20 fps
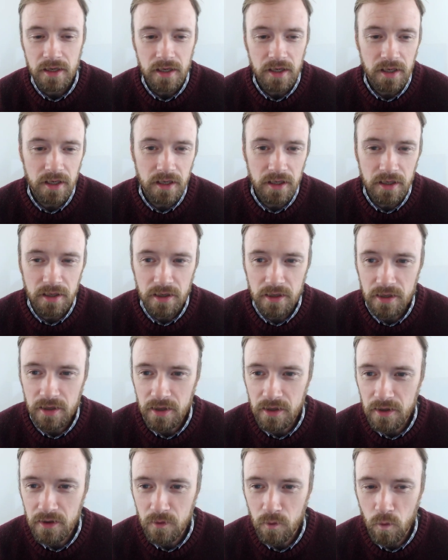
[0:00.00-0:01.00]
in
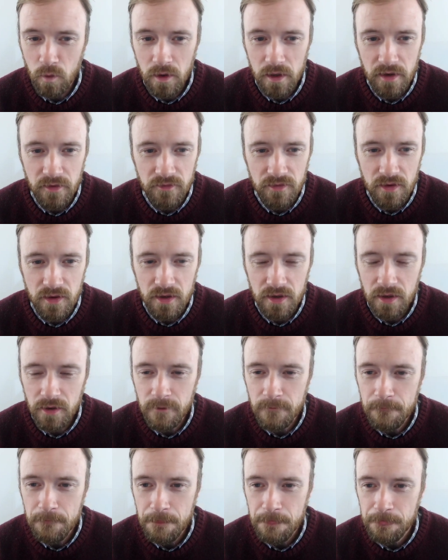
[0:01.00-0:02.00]
one of
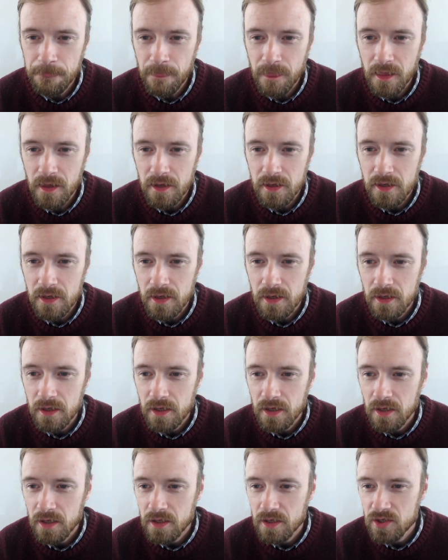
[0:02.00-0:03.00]
the
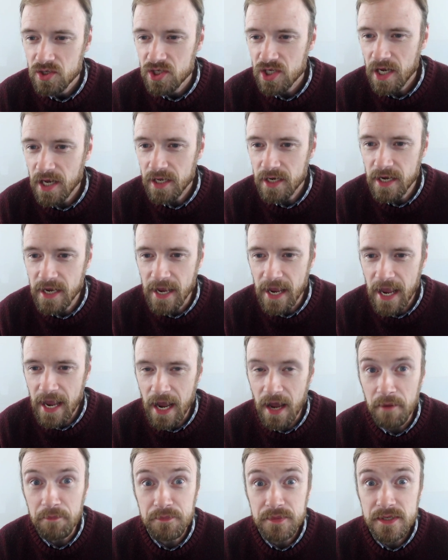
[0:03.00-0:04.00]
chatting
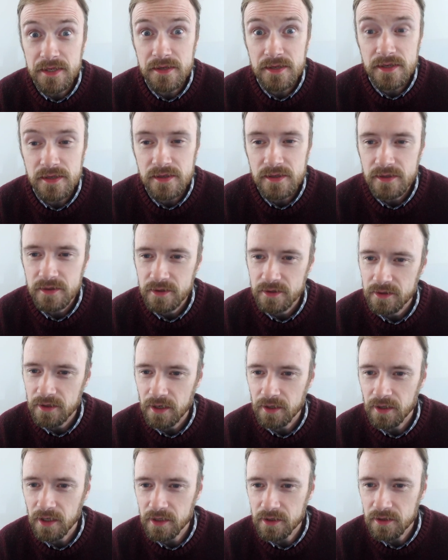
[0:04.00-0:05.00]
apps?
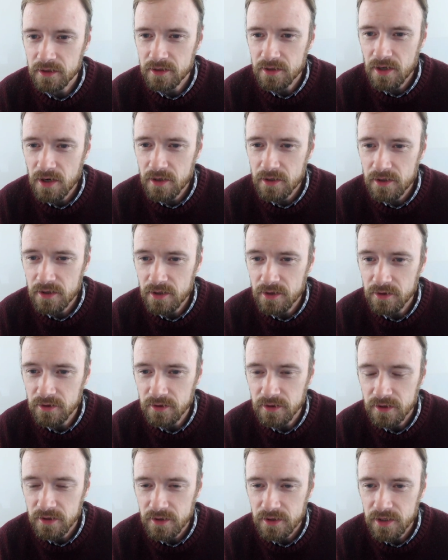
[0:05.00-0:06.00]
I'd like to talk to you. You
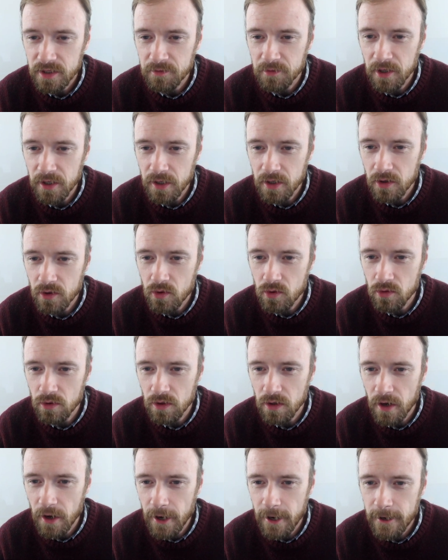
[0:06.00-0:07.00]
seem like a cool
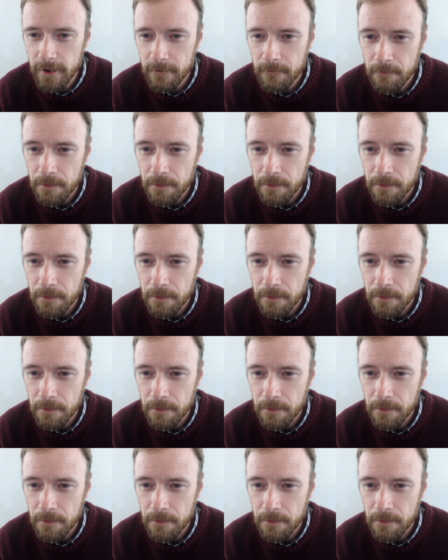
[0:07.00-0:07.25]
guy.